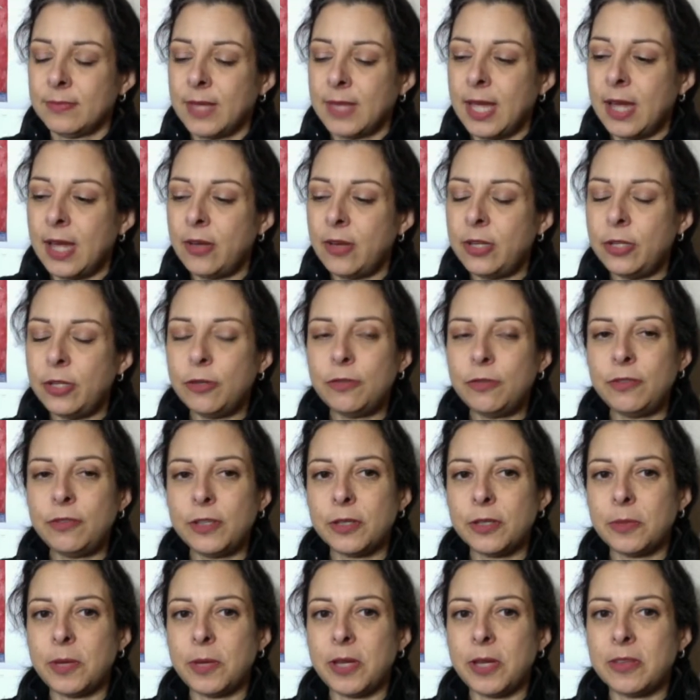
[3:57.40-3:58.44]
How do you feel
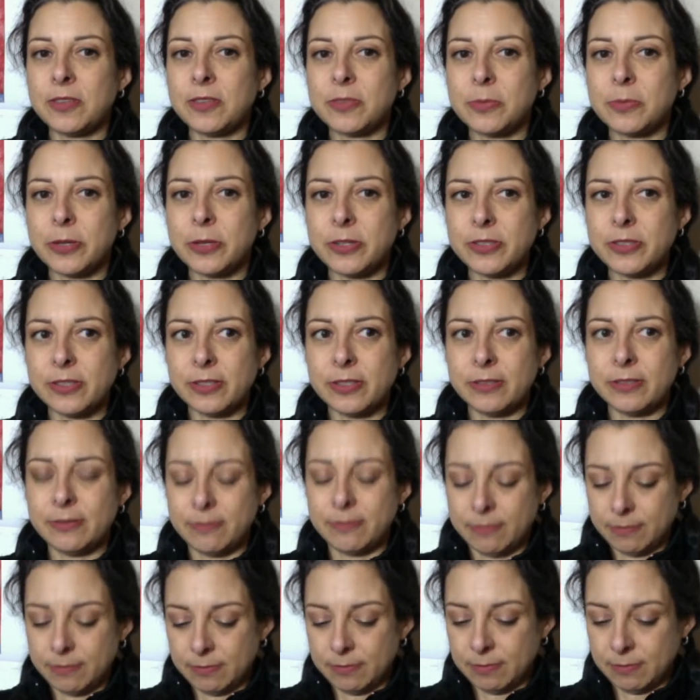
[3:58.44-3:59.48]
about this person?
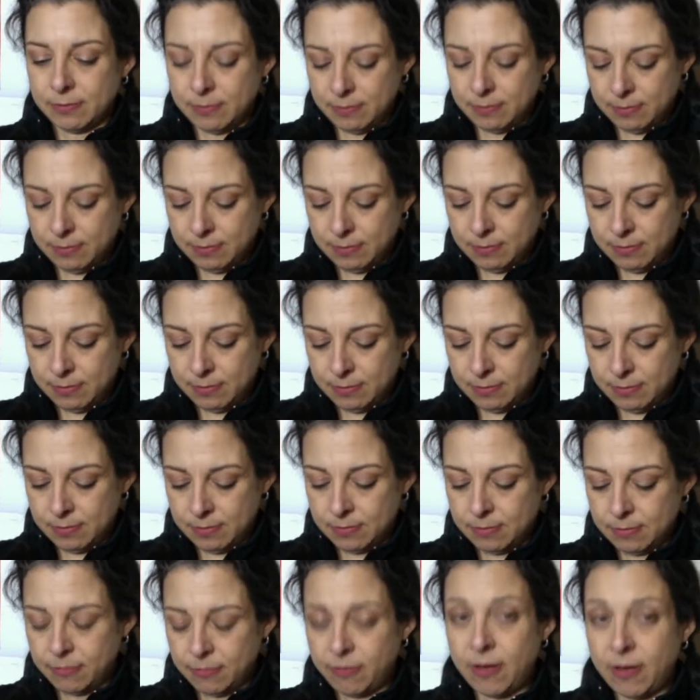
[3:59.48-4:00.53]

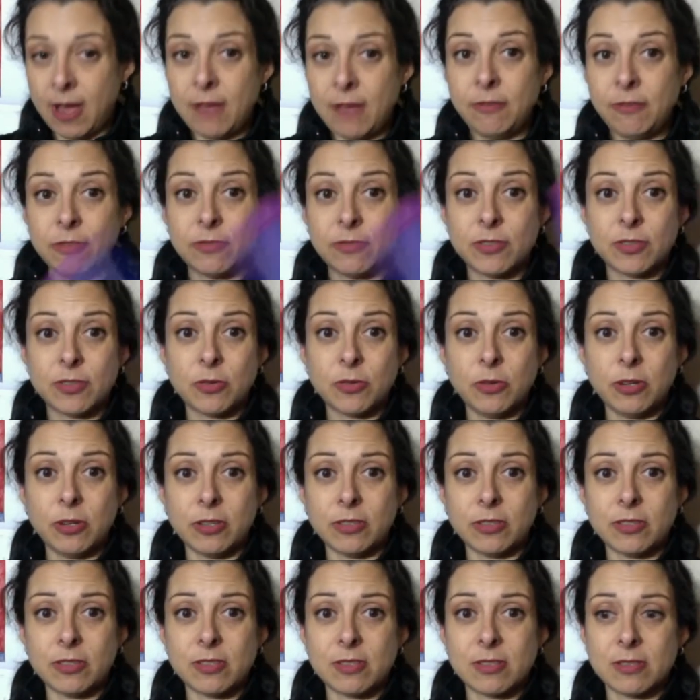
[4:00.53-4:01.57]
5 of
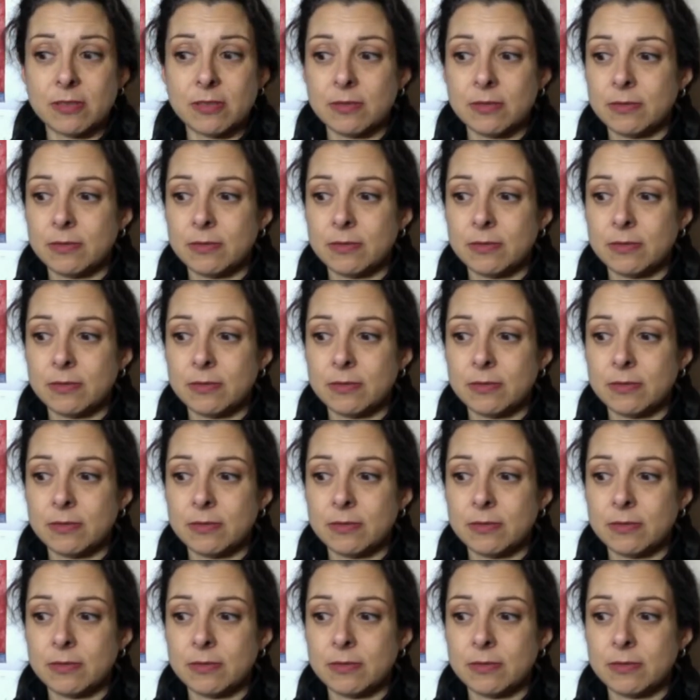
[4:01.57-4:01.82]
Swords.